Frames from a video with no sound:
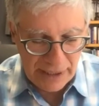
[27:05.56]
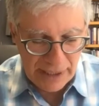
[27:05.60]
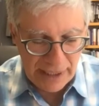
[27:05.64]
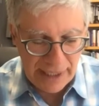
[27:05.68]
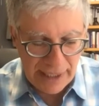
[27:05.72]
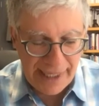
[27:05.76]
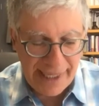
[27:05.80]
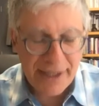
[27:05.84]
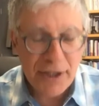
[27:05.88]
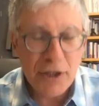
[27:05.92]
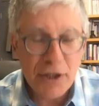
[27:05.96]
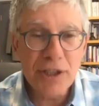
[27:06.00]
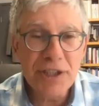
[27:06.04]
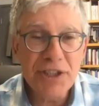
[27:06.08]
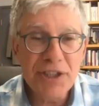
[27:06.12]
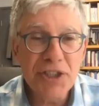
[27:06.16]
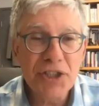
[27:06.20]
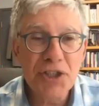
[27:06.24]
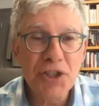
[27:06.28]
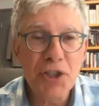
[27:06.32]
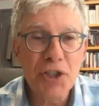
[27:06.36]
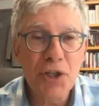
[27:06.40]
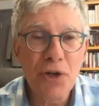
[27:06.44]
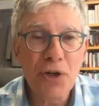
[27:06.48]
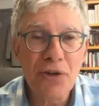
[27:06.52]
A good
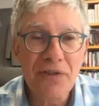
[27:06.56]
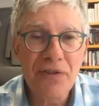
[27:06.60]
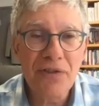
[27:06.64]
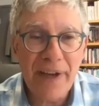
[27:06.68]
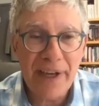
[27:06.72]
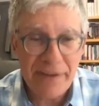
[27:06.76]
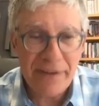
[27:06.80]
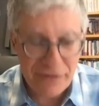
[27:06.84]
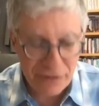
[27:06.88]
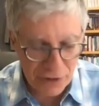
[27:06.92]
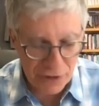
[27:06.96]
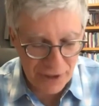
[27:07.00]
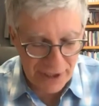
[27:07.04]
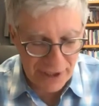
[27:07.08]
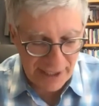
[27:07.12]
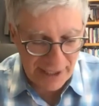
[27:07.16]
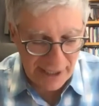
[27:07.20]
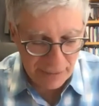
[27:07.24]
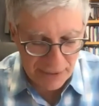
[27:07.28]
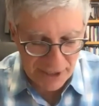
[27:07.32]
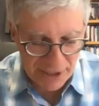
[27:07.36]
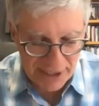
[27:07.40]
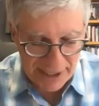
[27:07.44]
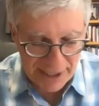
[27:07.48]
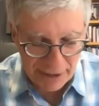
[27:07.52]
survey for
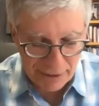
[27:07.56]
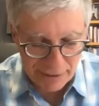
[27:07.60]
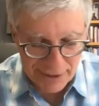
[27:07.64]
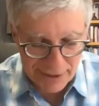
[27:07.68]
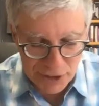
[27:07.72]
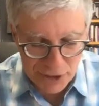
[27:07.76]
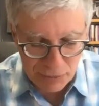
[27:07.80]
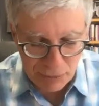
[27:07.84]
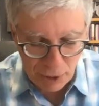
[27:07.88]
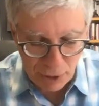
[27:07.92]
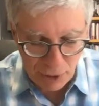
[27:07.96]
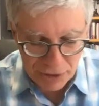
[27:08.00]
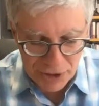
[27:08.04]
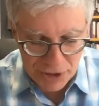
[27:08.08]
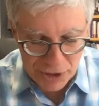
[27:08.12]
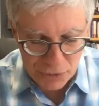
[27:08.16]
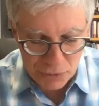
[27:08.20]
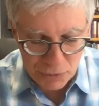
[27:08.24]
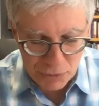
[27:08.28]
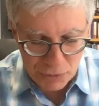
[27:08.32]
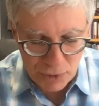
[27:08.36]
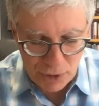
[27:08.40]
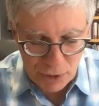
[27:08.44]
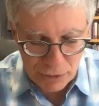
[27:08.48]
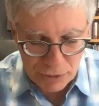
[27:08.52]
commentaries, Martin
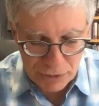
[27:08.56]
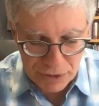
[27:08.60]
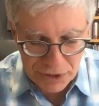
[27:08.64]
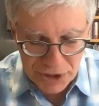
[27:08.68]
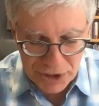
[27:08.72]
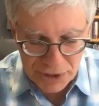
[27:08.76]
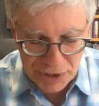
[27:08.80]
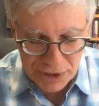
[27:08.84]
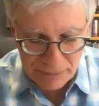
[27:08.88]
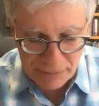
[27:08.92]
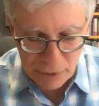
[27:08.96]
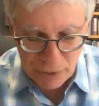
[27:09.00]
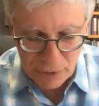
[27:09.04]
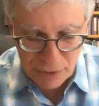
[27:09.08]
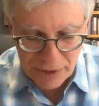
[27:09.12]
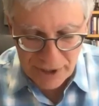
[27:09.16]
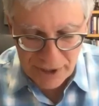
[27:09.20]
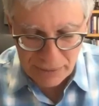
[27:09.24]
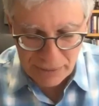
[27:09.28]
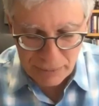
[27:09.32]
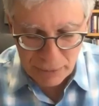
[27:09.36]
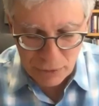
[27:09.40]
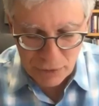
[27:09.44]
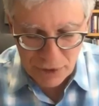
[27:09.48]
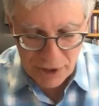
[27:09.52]
Rosenberg
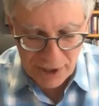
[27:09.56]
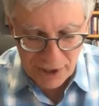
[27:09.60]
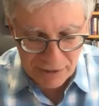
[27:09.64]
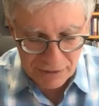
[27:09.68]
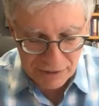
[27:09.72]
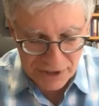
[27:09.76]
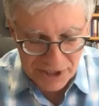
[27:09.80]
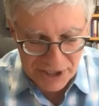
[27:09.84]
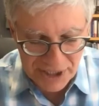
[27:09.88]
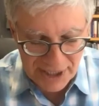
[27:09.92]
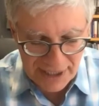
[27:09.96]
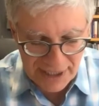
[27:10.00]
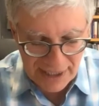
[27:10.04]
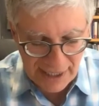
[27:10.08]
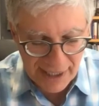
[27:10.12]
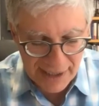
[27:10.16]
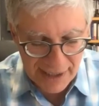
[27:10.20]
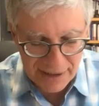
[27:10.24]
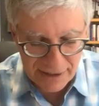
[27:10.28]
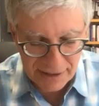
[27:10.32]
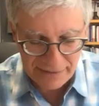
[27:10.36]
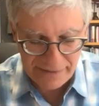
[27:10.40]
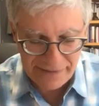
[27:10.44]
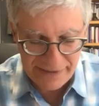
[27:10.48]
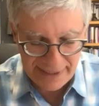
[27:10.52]
and Bernard
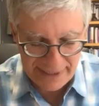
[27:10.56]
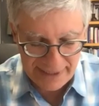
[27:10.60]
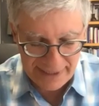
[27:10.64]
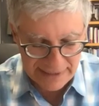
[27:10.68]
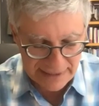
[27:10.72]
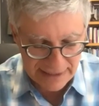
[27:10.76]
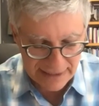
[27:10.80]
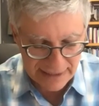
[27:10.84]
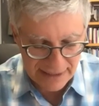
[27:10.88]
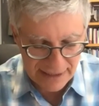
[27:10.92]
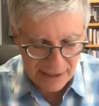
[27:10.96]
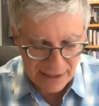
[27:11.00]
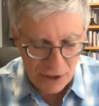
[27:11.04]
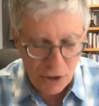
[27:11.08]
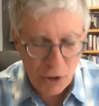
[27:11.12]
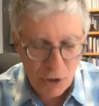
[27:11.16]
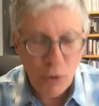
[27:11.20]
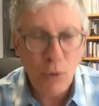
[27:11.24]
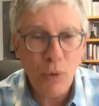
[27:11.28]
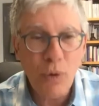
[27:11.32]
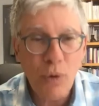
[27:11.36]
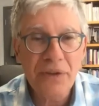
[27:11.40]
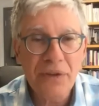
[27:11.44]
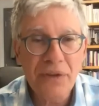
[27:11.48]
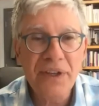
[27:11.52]
Zlotowitz.
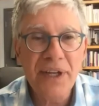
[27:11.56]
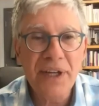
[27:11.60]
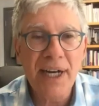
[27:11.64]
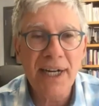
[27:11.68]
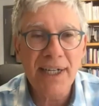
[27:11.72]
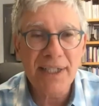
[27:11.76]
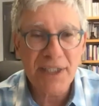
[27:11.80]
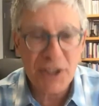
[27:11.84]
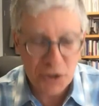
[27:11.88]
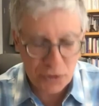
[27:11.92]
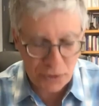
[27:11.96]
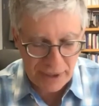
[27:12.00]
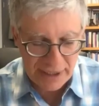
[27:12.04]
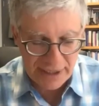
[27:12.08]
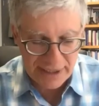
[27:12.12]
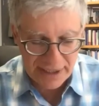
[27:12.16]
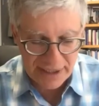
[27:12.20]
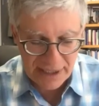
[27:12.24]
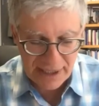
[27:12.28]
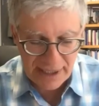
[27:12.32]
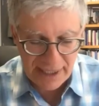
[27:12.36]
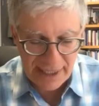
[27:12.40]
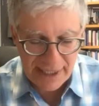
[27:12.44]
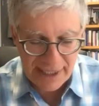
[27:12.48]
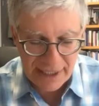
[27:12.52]
Orthodox
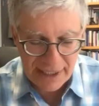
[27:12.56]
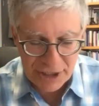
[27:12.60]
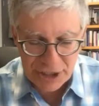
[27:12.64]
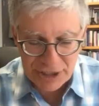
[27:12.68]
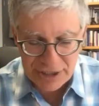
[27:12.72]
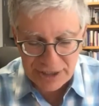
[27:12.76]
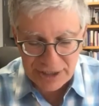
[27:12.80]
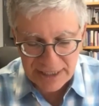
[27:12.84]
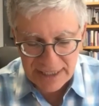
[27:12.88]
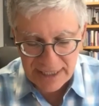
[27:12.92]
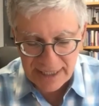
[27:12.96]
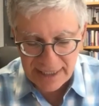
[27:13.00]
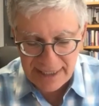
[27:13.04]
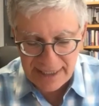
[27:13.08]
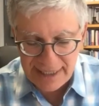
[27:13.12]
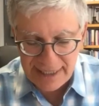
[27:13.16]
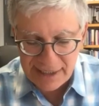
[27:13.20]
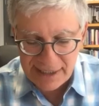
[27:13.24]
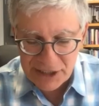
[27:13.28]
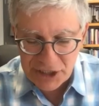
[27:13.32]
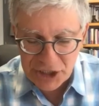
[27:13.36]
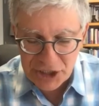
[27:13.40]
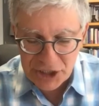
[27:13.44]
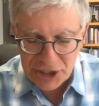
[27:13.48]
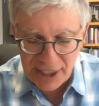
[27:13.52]
translations,
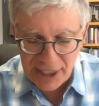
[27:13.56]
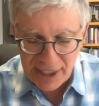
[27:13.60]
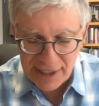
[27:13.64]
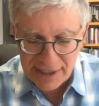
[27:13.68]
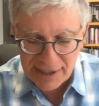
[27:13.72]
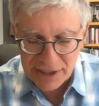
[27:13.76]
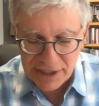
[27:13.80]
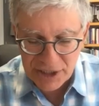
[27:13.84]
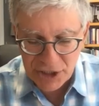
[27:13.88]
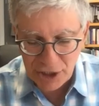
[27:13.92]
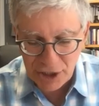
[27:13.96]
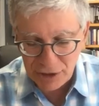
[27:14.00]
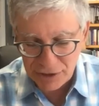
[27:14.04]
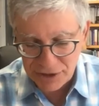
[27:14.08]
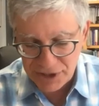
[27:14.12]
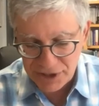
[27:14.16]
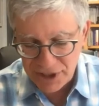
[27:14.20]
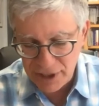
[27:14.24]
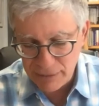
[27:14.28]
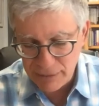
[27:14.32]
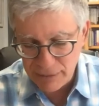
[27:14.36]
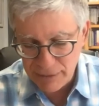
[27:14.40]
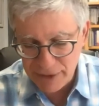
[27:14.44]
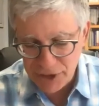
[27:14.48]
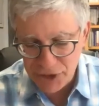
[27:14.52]
Adin Steinsaltz,
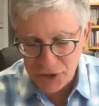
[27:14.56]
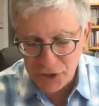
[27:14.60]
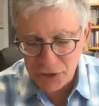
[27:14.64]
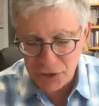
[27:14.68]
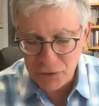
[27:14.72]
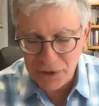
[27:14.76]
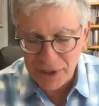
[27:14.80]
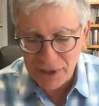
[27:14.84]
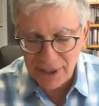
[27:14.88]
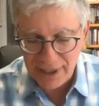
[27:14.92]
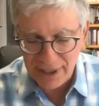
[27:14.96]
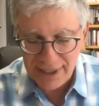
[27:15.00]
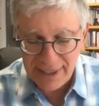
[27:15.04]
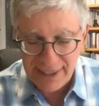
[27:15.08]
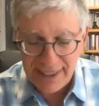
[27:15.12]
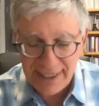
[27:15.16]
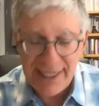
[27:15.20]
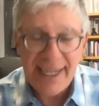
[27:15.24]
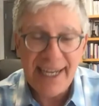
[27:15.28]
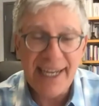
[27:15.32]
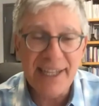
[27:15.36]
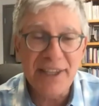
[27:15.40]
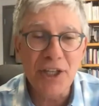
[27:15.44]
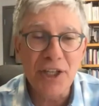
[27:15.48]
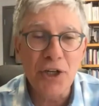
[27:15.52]
the Mitsuda,
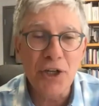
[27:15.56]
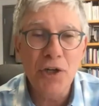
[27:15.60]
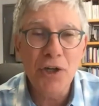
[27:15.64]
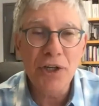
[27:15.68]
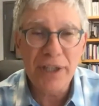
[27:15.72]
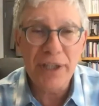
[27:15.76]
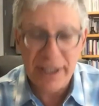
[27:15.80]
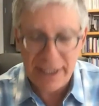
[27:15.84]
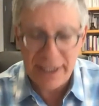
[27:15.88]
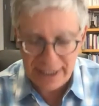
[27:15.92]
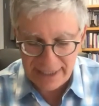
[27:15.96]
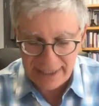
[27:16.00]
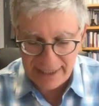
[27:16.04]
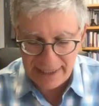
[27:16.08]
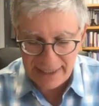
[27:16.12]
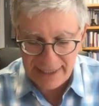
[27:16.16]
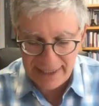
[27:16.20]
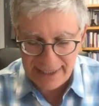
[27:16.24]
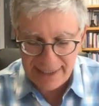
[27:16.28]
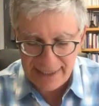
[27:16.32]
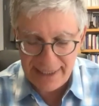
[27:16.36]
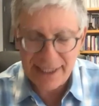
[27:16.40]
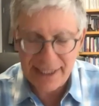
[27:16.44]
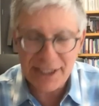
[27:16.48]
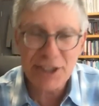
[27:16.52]
and the Gutnick
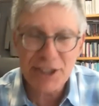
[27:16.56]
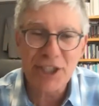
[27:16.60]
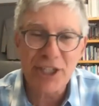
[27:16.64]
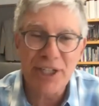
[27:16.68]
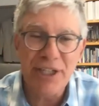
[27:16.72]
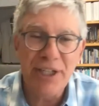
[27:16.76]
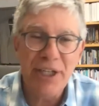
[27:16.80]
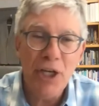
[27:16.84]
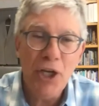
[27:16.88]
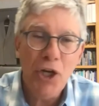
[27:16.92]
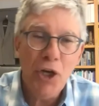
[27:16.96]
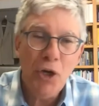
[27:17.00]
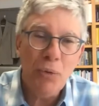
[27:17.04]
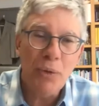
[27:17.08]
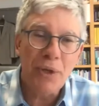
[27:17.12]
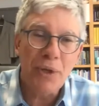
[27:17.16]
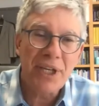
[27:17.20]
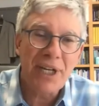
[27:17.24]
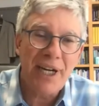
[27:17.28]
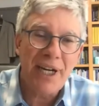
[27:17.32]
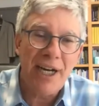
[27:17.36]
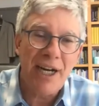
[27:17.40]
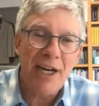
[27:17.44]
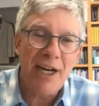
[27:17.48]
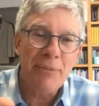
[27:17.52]
edition with
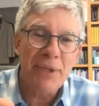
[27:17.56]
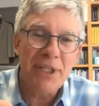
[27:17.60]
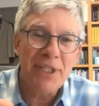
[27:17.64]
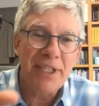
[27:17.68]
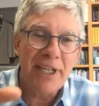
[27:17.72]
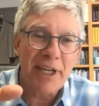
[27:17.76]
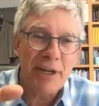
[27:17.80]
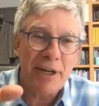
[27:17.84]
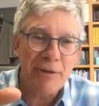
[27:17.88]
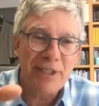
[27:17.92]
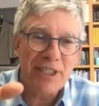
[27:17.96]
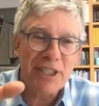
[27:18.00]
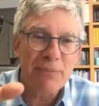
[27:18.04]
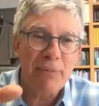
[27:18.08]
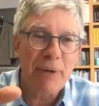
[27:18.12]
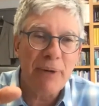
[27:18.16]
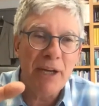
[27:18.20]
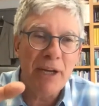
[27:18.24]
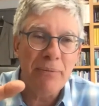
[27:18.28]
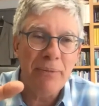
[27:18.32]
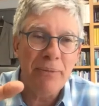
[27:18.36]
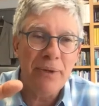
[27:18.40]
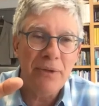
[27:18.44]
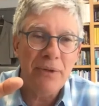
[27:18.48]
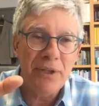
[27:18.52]
commentaries by
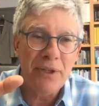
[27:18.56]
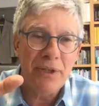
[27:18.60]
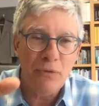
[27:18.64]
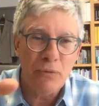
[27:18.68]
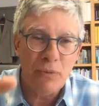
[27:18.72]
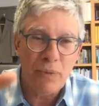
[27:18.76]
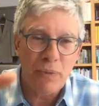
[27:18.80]
the